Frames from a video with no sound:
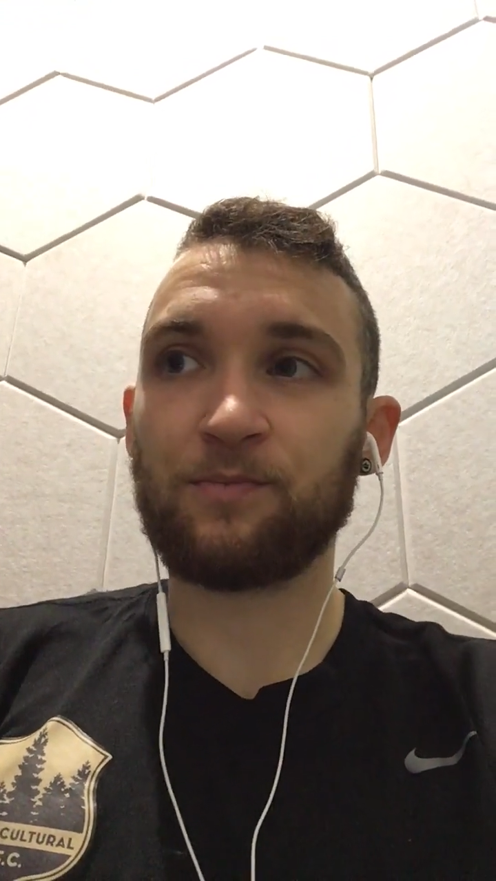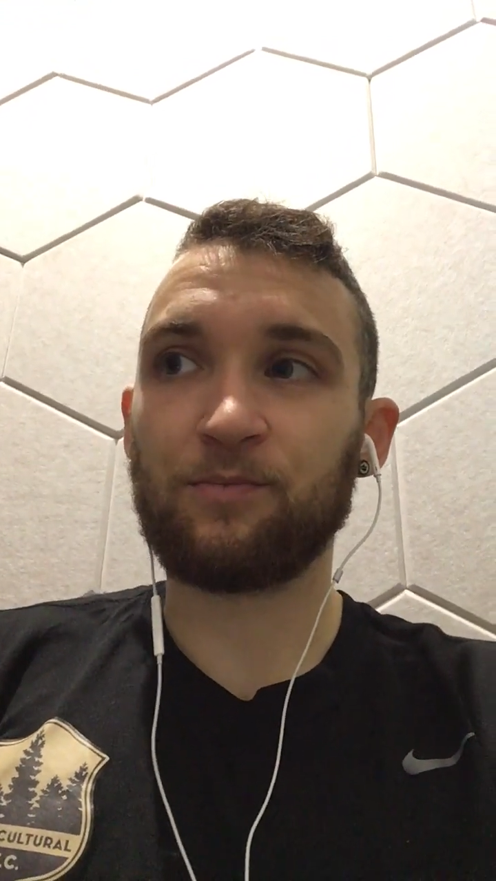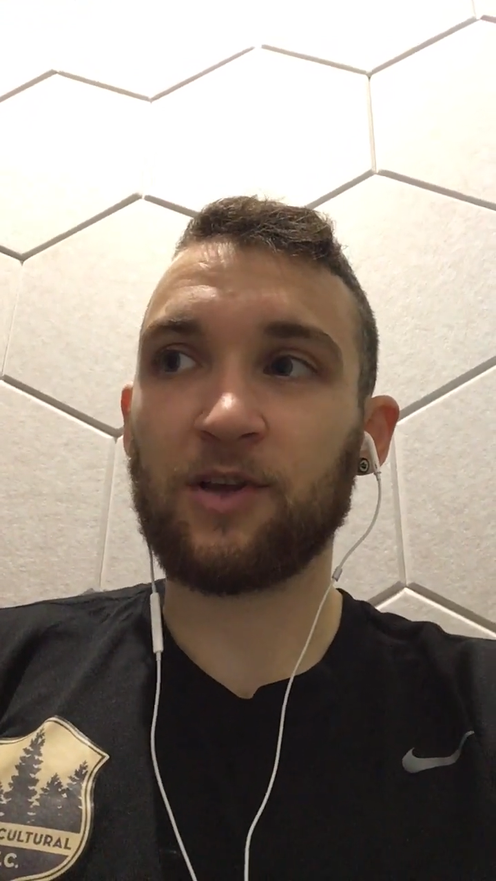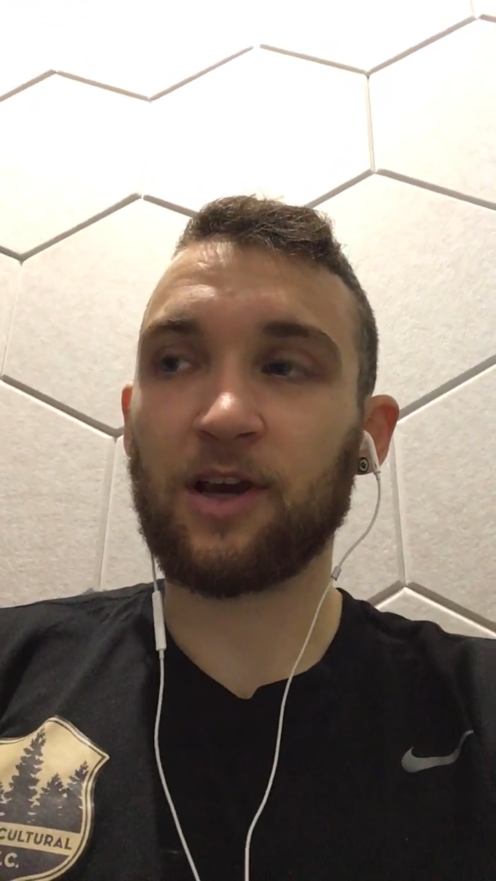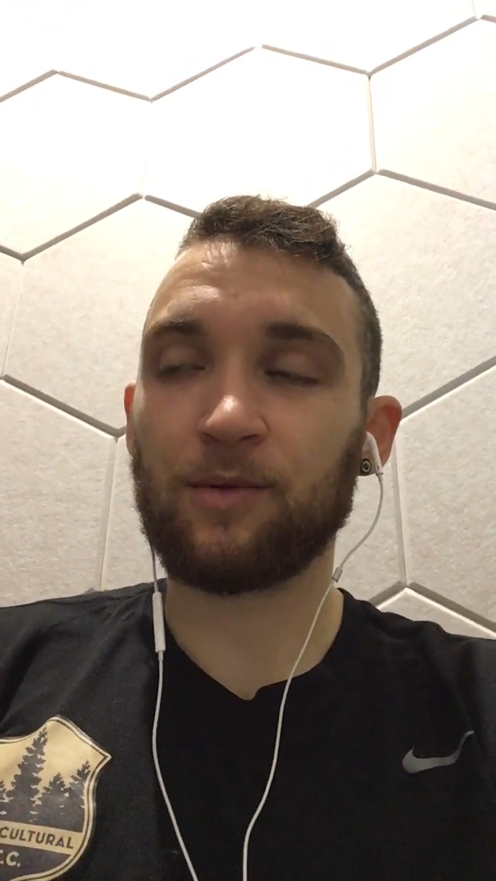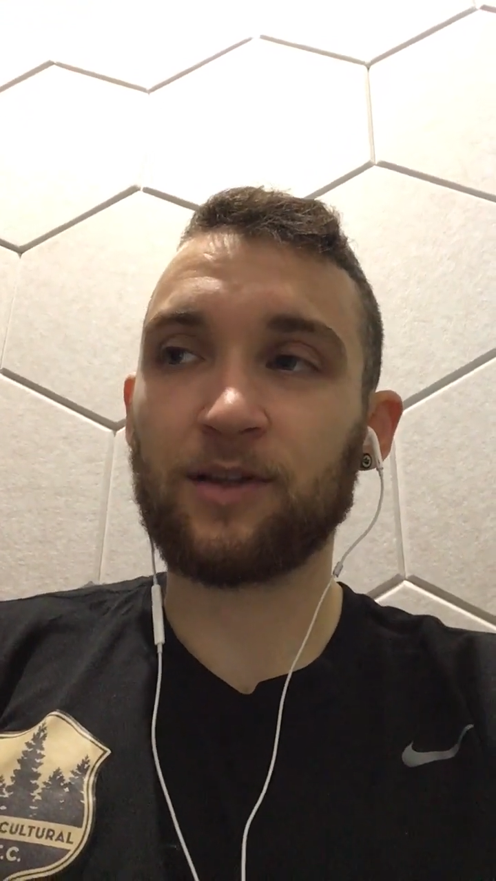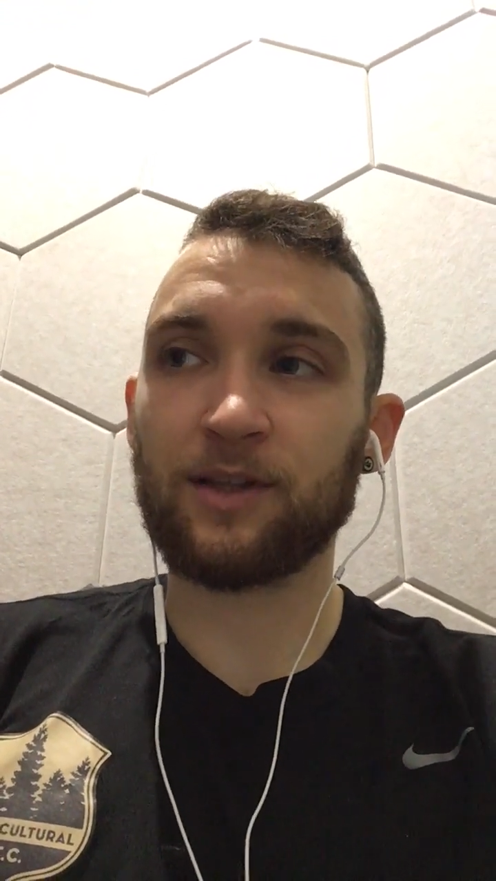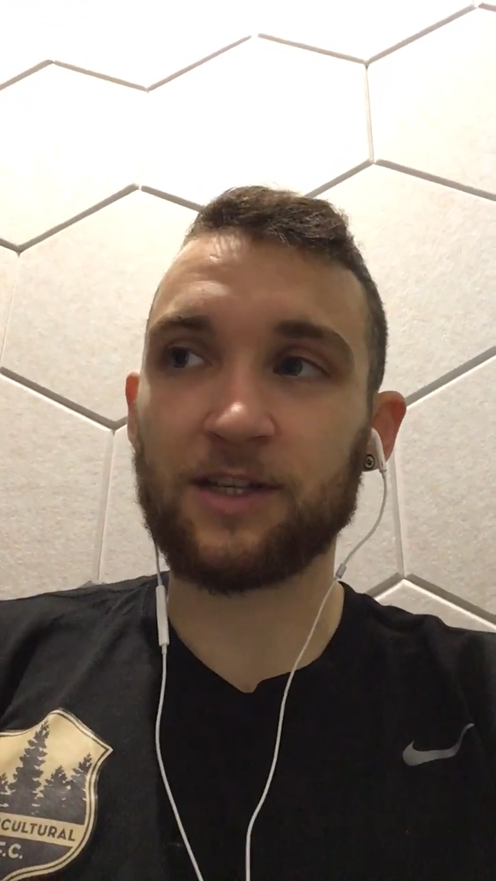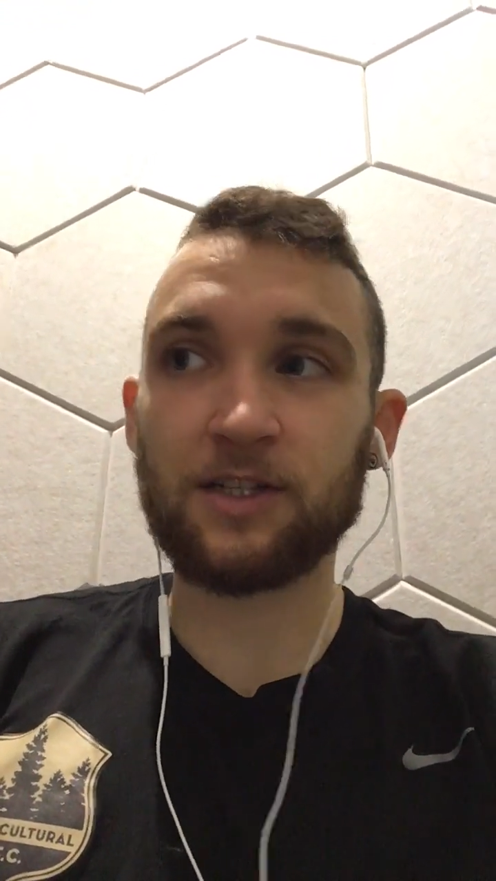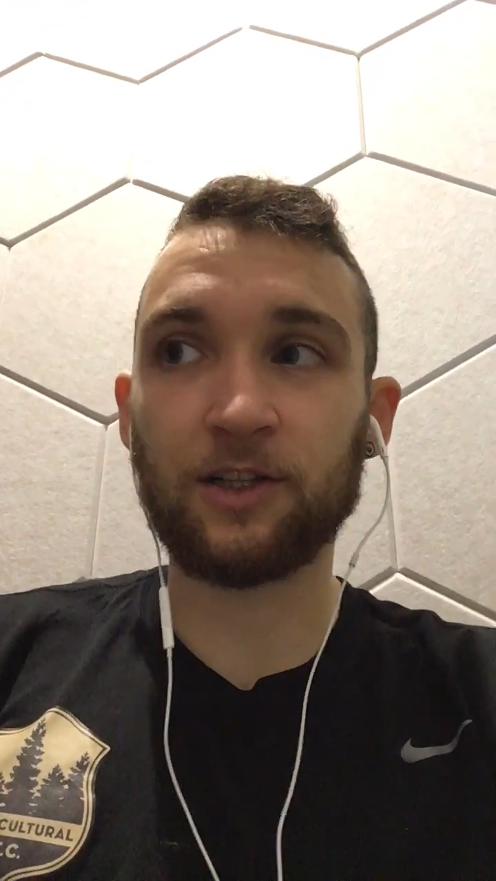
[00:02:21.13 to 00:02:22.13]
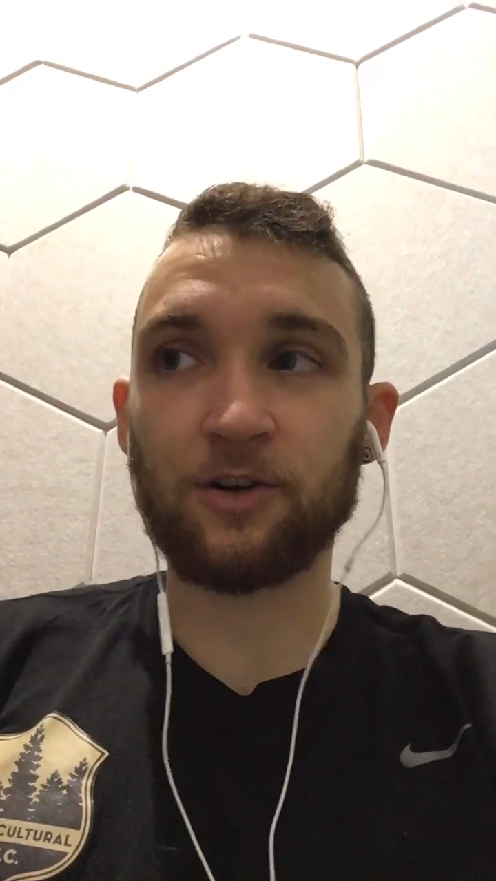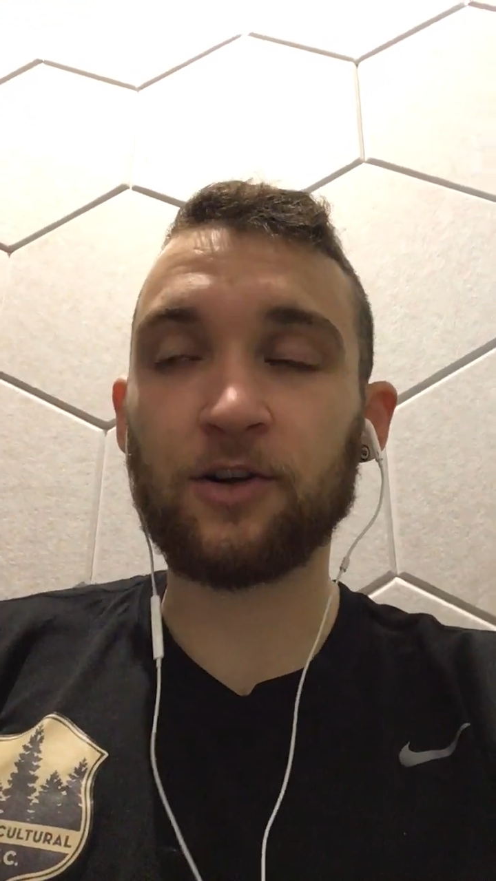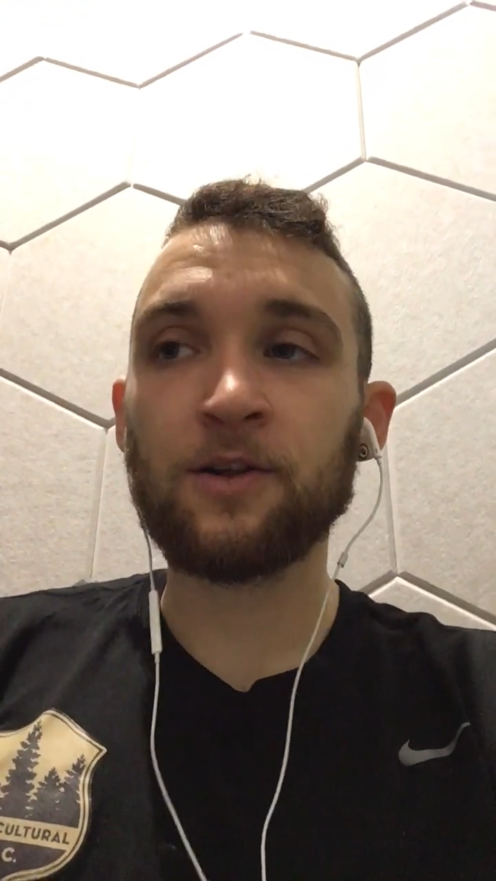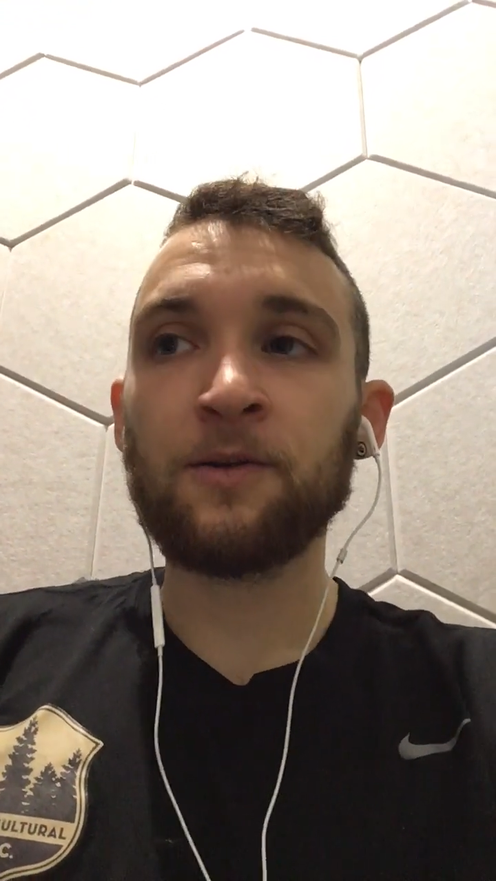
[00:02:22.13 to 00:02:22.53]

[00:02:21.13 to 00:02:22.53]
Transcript: becoming less clear,